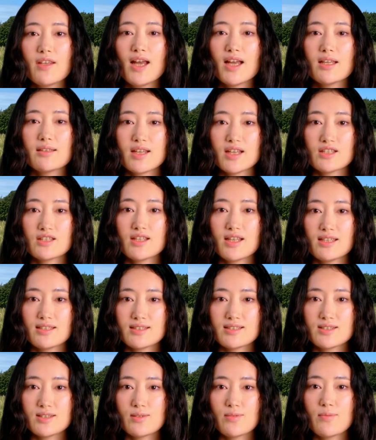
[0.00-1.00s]

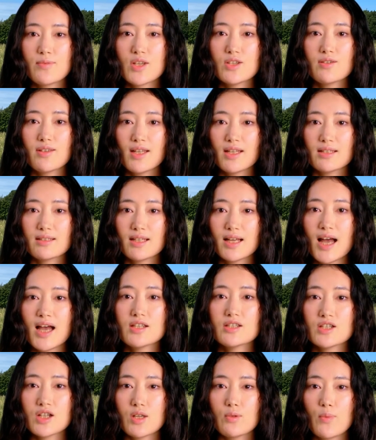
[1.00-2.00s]
violations, littering,
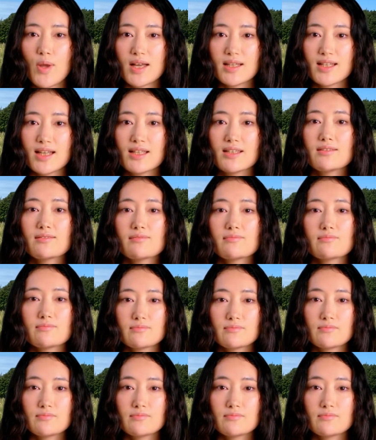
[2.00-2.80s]
and jaywalking.